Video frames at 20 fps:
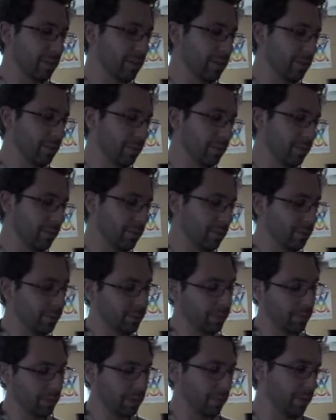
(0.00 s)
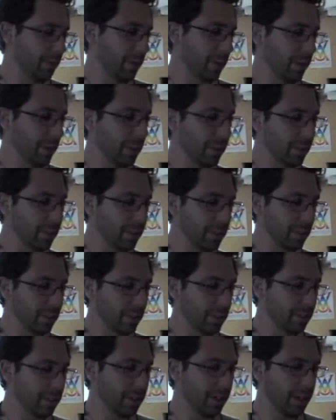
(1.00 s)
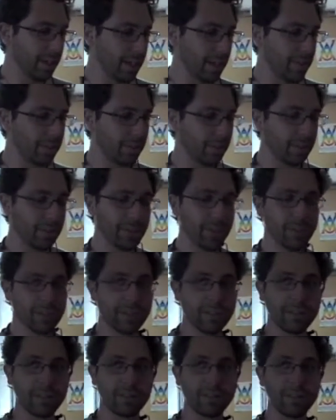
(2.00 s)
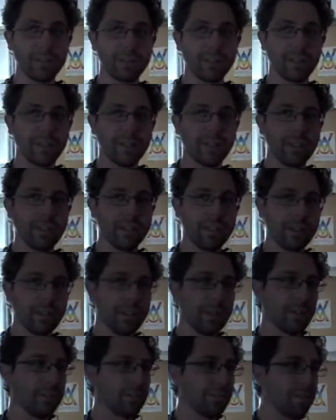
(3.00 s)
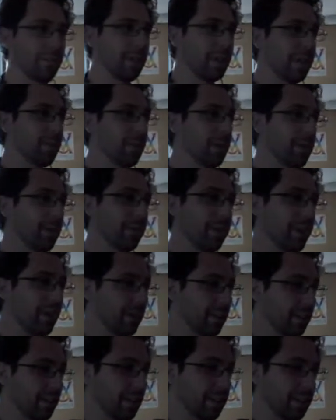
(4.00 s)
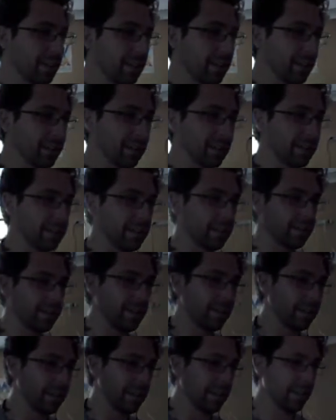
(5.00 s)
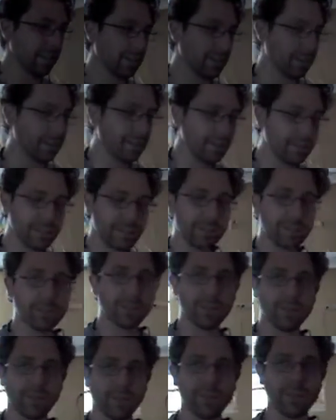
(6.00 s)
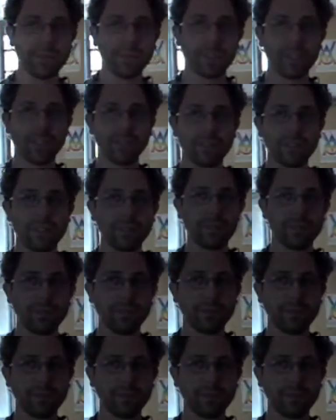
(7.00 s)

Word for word: do some variation on the shape and just, you know, keep on practicing. basically well, it's a good it way to, to,